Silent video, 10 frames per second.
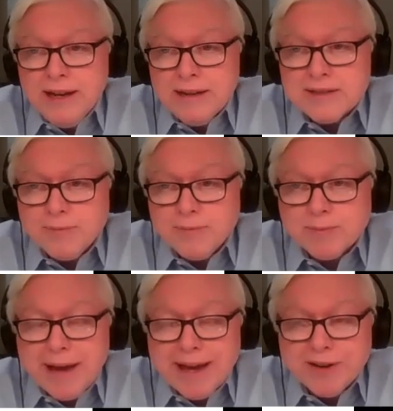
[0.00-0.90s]

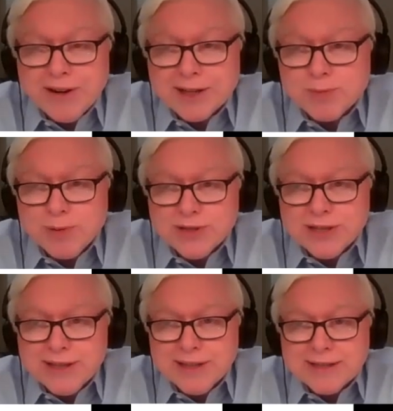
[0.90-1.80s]
subject matter experts
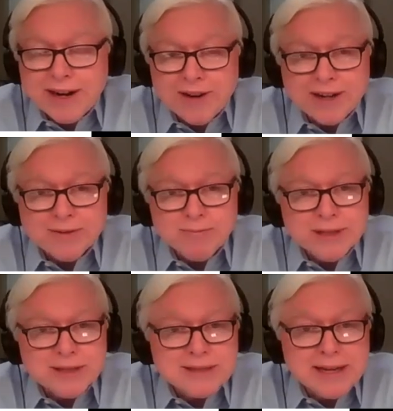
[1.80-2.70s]
in this area have
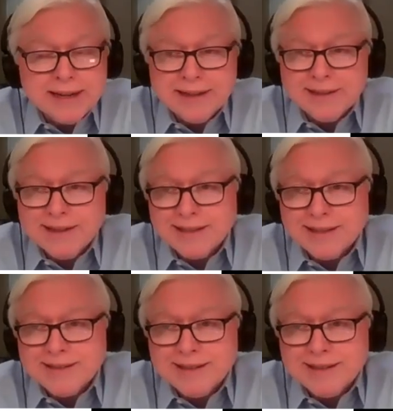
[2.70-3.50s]
been saying that